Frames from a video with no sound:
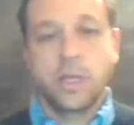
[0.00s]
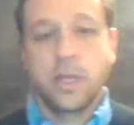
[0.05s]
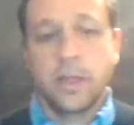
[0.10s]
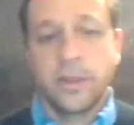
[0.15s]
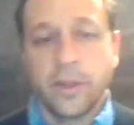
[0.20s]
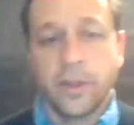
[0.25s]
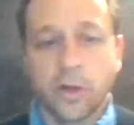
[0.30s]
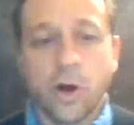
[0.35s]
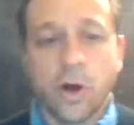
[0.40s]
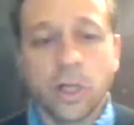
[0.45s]

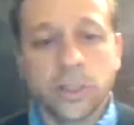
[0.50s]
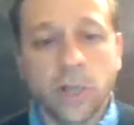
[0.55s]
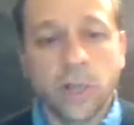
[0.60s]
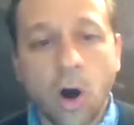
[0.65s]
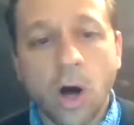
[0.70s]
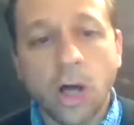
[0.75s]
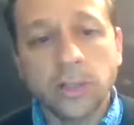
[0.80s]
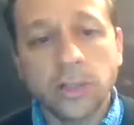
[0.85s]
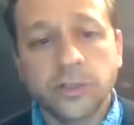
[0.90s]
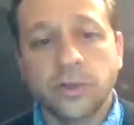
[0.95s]
They're called
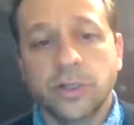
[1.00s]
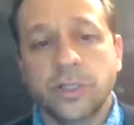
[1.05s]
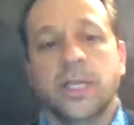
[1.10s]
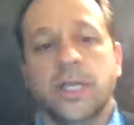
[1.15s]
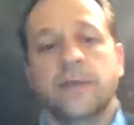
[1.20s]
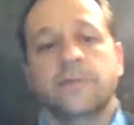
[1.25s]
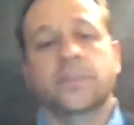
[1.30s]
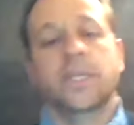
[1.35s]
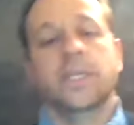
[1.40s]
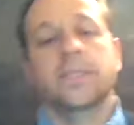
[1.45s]

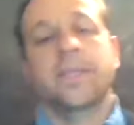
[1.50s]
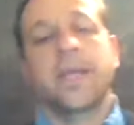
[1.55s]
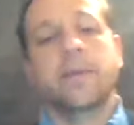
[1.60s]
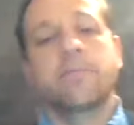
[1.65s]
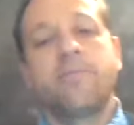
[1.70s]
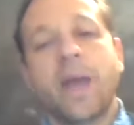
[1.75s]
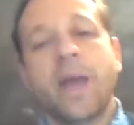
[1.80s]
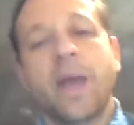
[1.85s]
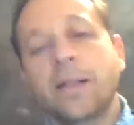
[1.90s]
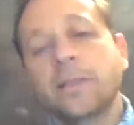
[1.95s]
alteratives because they
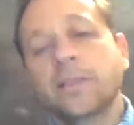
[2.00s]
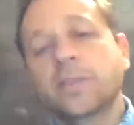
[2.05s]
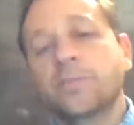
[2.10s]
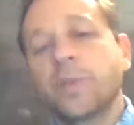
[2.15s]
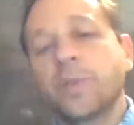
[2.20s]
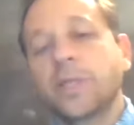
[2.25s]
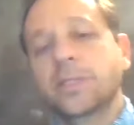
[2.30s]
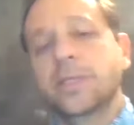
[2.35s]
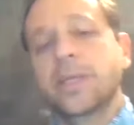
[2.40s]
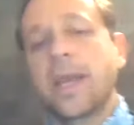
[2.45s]
balance
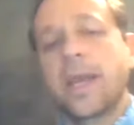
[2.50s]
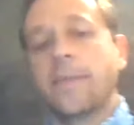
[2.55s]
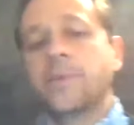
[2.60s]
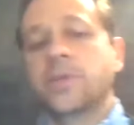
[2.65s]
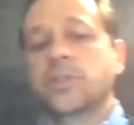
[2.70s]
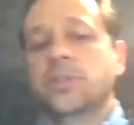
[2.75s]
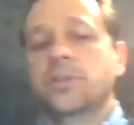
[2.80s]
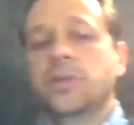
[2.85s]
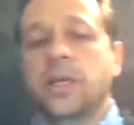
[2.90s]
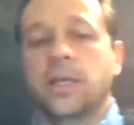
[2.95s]
blood
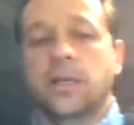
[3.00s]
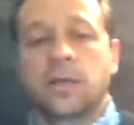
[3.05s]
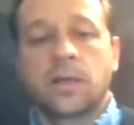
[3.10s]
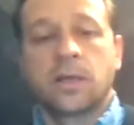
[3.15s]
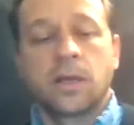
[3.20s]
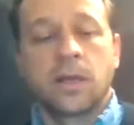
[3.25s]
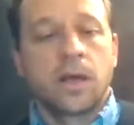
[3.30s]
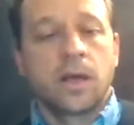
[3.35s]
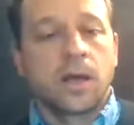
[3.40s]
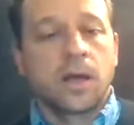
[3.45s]
chemistry.
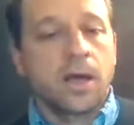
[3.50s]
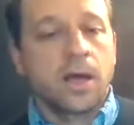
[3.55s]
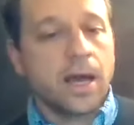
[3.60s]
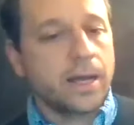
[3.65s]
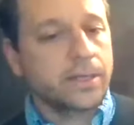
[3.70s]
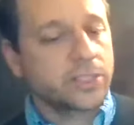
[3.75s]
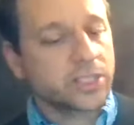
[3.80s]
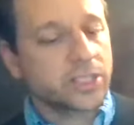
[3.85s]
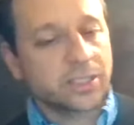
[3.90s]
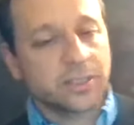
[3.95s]

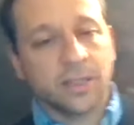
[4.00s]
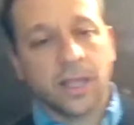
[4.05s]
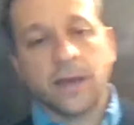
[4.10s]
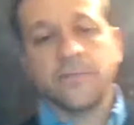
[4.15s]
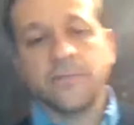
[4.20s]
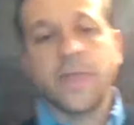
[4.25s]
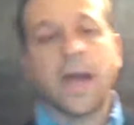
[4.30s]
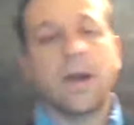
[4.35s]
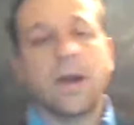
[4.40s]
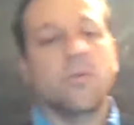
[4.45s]
I just
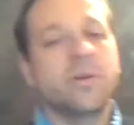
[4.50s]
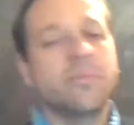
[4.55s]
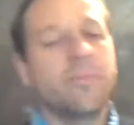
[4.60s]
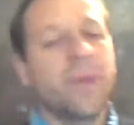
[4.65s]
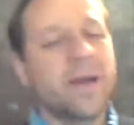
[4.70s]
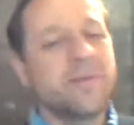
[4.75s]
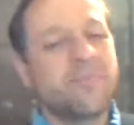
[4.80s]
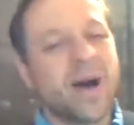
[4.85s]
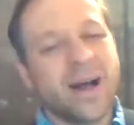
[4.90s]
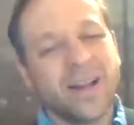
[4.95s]
love that. When
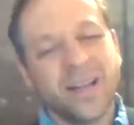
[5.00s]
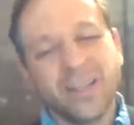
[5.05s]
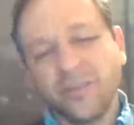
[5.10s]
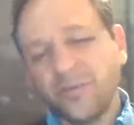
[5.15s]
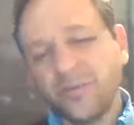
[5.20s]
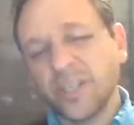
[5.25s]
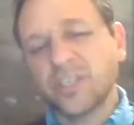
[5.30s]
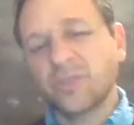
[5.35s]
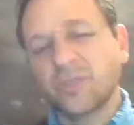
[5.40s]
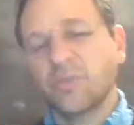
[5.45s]
my body
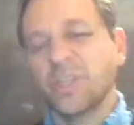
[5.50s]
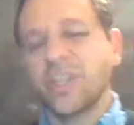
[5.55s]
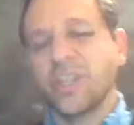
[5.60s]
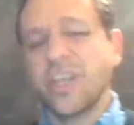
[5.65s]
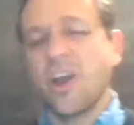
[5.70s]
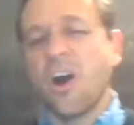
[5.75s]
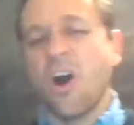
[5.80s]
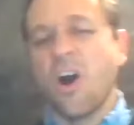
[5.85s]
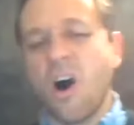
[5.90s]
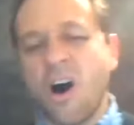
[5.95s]
feels
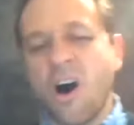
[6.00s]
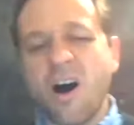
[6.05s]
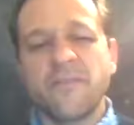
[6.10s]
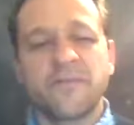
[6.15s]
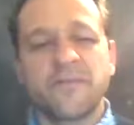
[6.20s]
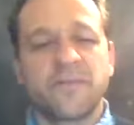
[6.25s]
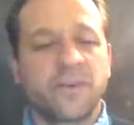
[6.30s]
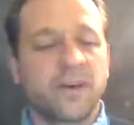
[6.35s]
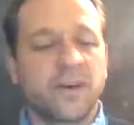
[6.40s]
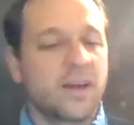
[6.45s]
really off
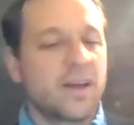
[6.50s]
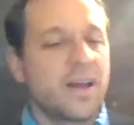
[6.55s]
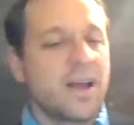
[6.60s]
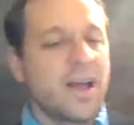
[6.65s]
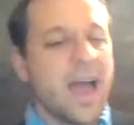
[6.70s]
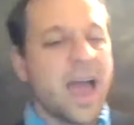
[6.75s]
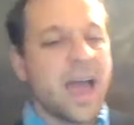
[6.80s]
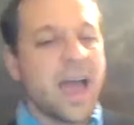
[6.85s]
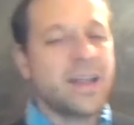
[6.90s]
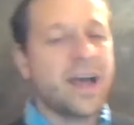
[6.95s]

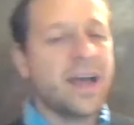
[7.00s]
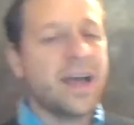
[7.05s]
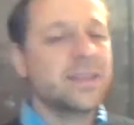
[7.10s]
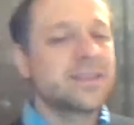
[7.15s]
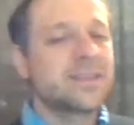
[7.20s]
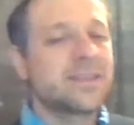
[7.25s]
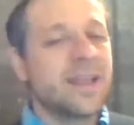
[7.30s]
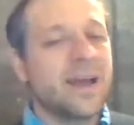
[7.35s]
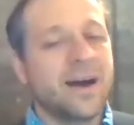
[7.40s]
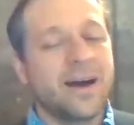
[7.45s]
and I
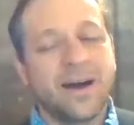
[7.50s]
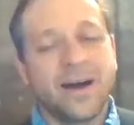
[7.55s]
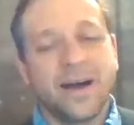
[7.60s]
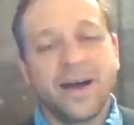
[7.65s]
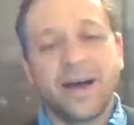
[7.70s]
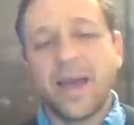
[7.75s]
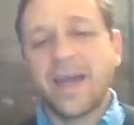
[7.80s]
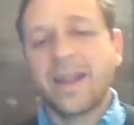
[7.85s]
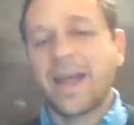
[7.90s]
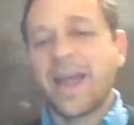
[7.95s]

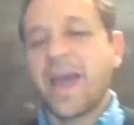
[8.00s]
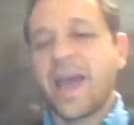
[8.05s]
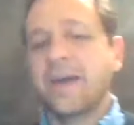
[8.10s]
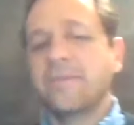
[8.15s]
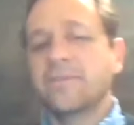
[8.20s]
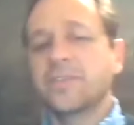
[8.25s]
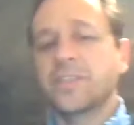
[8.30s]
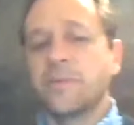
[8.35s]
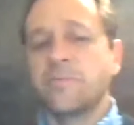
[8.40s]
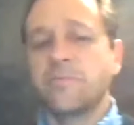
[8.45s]

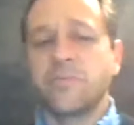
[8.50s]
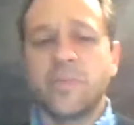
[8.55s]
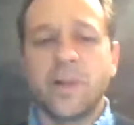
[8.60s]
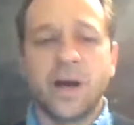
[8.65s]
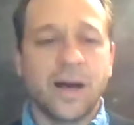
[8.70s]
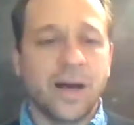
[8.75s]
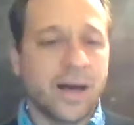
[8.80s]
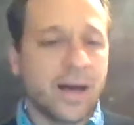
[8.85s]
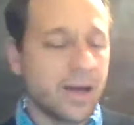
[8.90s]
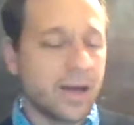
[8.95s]
have some
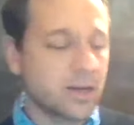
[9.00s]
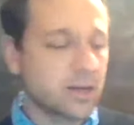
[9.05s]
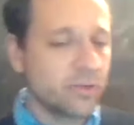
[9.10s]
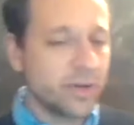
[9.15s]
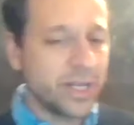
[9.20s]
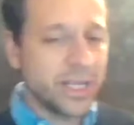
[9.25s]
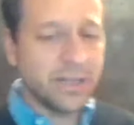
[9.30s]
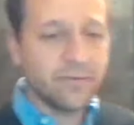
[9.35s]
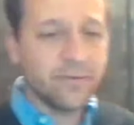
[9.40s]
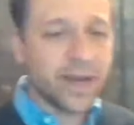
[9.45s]

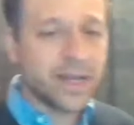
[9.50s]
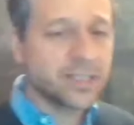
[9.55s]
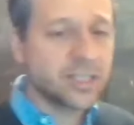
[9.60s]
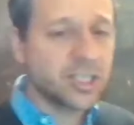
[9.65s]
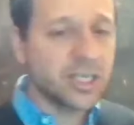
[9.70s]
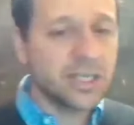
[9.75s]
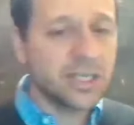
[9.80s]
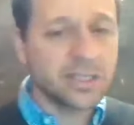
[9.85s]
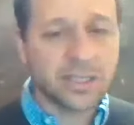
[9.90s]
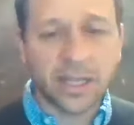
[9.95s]
green
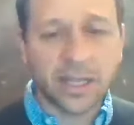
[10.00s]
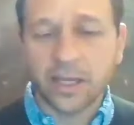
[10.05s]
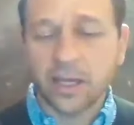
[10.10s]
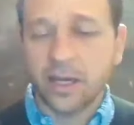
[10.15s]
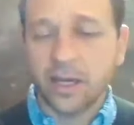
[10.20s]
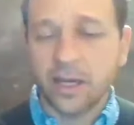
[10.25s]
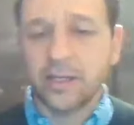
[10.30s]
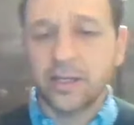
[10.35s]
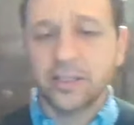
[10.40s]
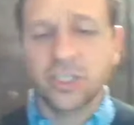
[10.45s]
veggies, like
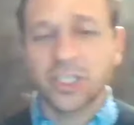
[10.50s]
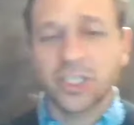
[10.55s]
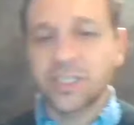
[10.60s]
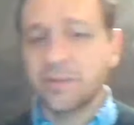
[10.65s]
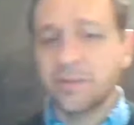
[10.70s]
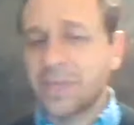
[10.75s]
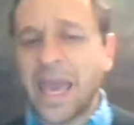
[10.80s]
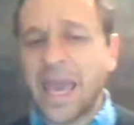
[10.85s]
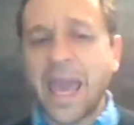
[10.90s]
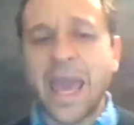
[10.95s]
just
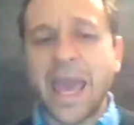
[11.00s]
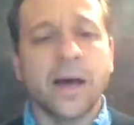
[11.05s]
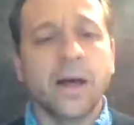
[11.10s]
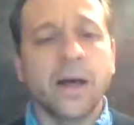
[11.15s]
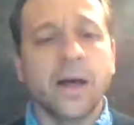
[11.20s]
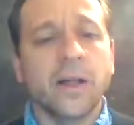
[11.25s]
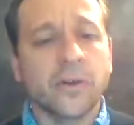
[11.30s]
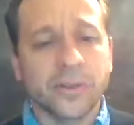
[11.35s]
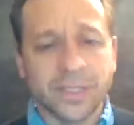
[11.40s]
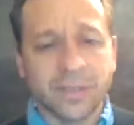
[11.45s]
some
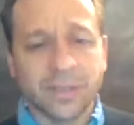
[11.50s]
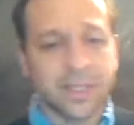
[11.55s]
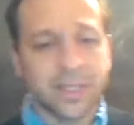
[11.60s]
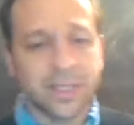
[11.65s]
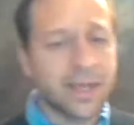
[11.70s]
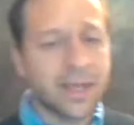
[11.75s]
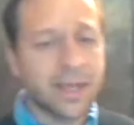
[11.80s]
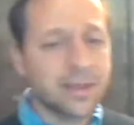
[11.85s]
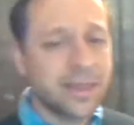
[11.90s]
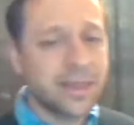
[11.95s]
kale or something
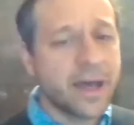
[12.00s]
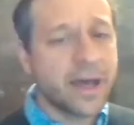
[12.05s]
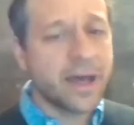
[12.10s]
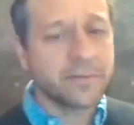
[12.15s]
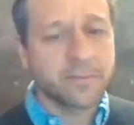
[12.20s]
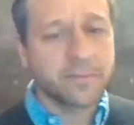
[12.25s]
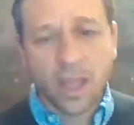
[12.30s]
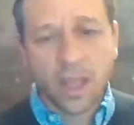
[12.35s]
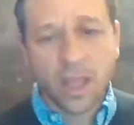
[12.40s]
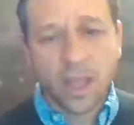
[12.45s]
like that,
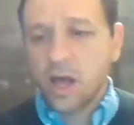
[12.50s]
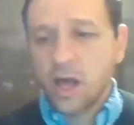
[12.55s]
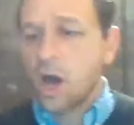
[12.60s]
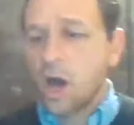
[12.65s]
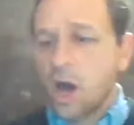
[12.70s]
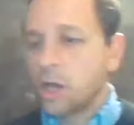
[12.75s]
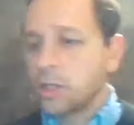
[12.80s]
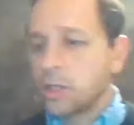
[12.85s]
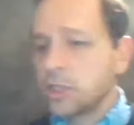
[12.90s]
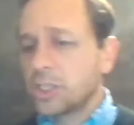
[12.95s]

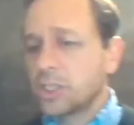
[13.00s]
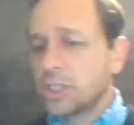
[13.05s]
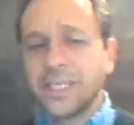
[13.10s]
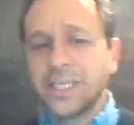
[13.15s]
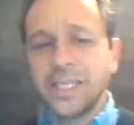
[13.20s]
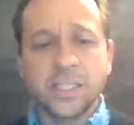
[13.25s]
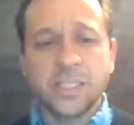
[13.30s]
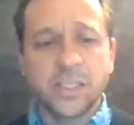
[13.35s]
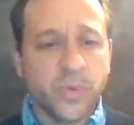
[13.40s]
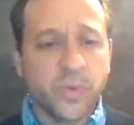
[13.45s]
a little
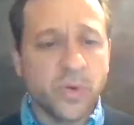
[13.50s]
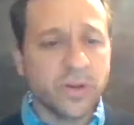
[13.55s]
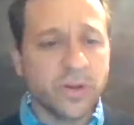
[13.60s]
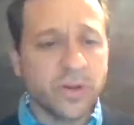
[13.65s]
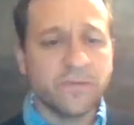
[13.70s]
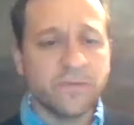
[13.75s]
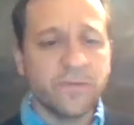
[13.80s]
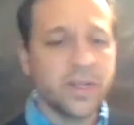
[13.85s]
teaspoon of